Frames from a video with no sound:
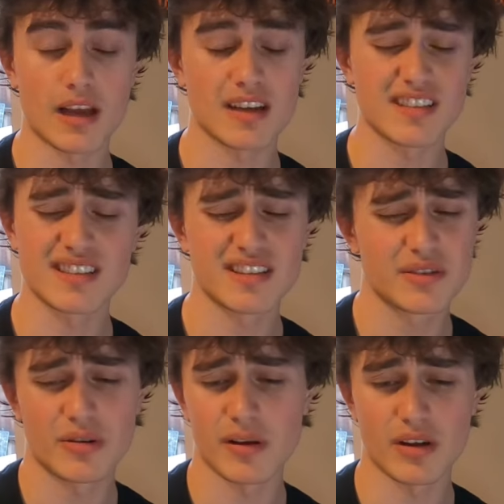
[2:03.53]
because uh, I did
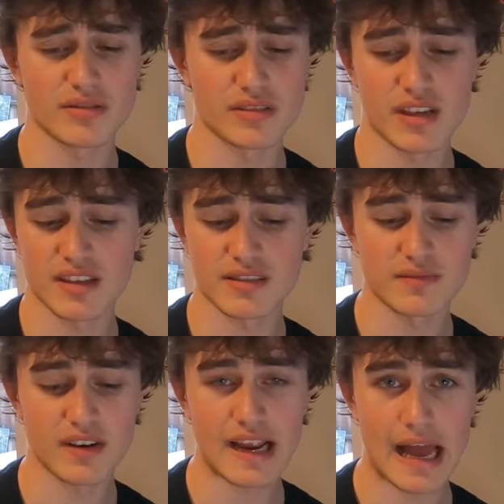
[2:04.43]
do all my laundry today, so
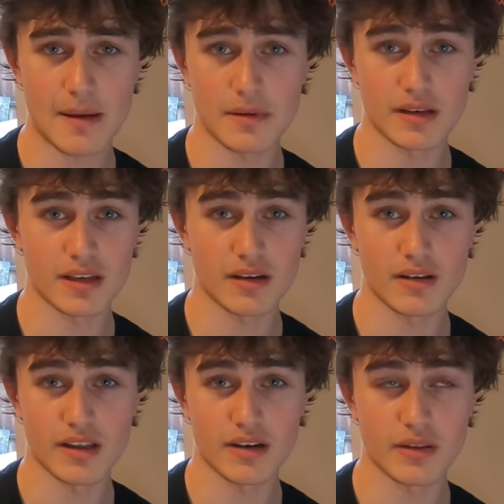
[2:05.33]
I'm very happy to get
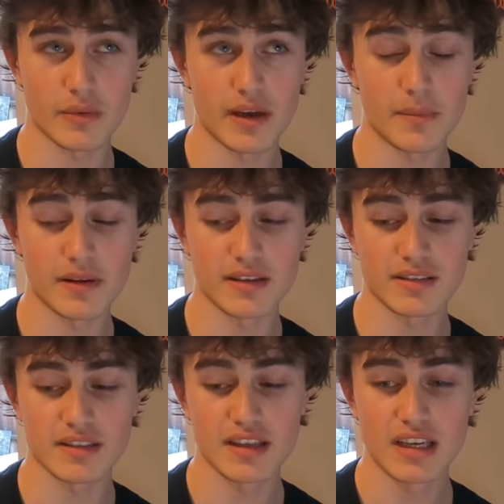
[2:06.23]
all that out of the way
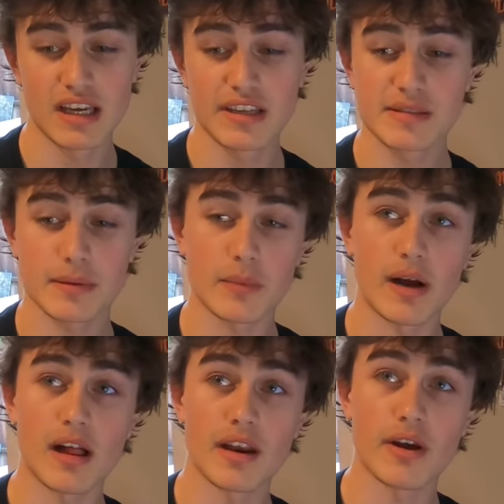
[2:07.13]
because it's been a
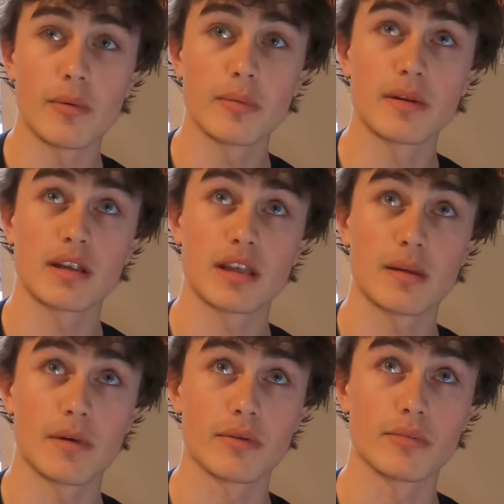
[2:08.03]
while and I hope I'm gonna
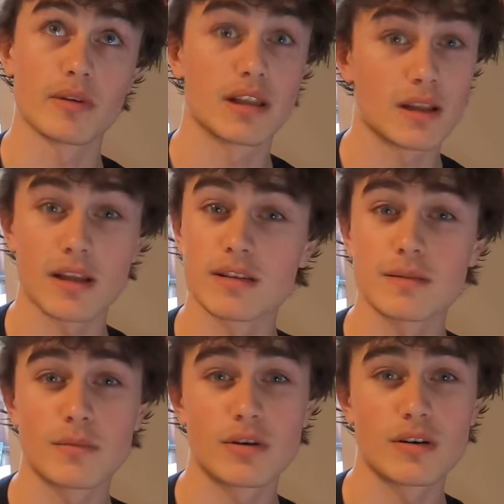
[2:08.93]
keep my room clean
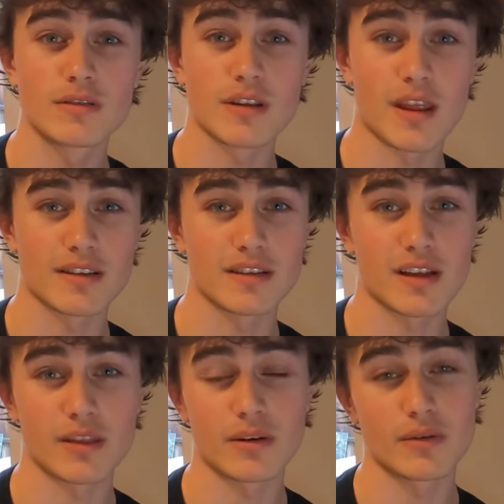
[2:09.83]
tomorrow so then it's
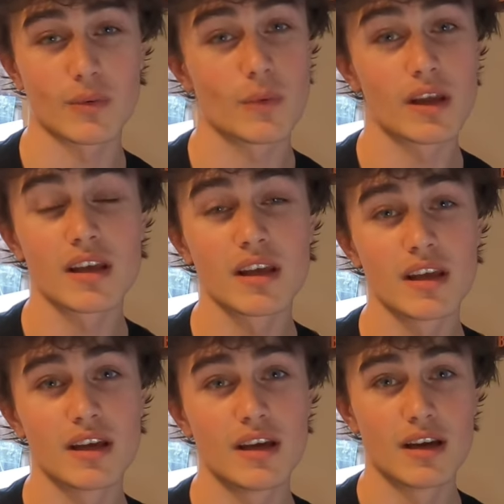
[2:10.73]
clean throughout the week
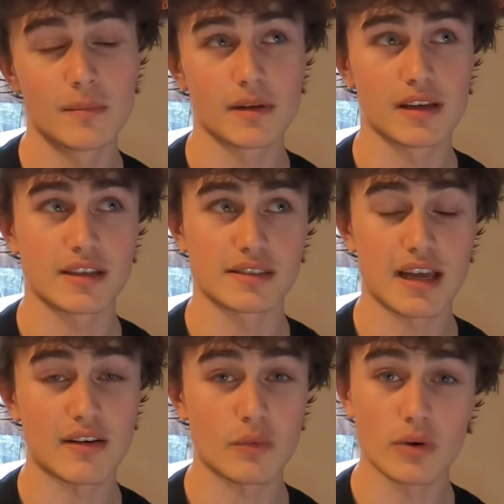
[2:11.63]
because I
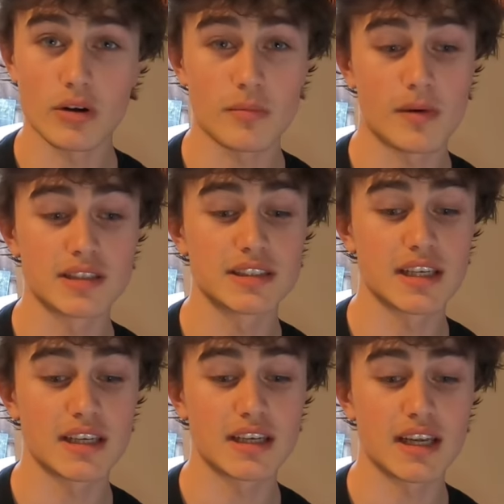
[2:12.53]
have work
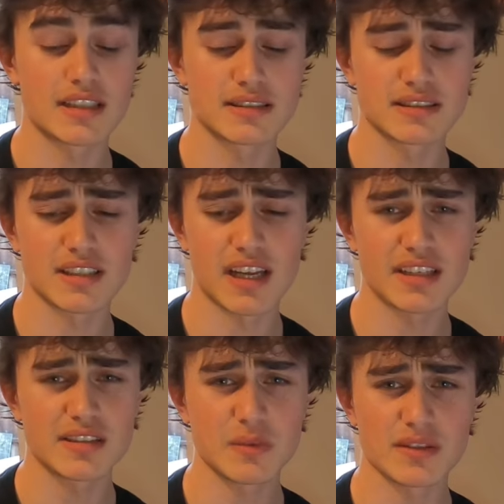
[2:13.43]
Monday and today
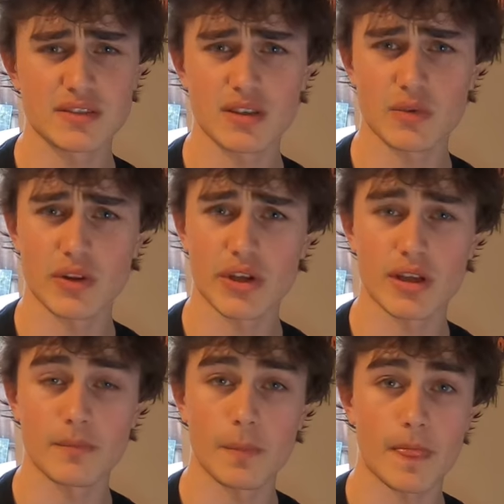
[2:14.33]
just wasn't a
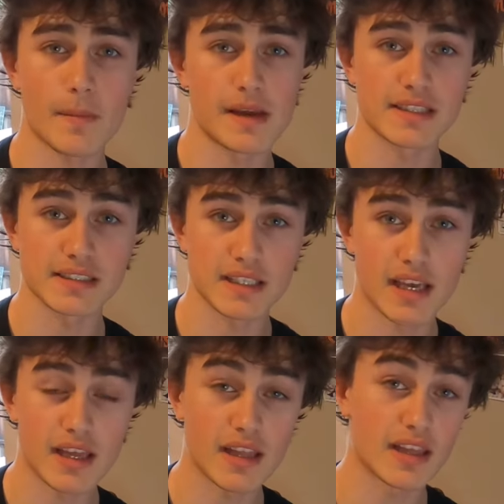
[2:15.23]
really amazing
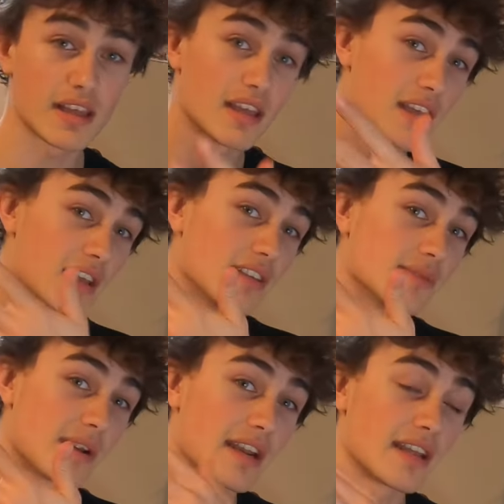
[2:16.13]
day. Like it's
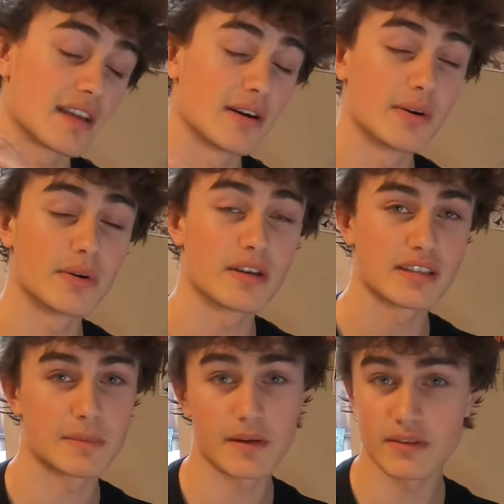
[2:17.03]
raining out,
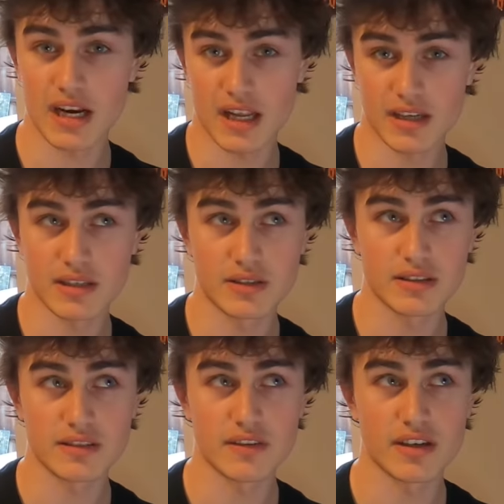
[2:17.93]
it's been raining out,
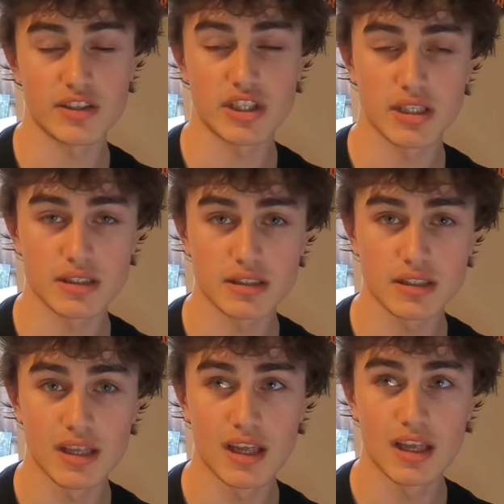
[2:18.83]
it's a very chill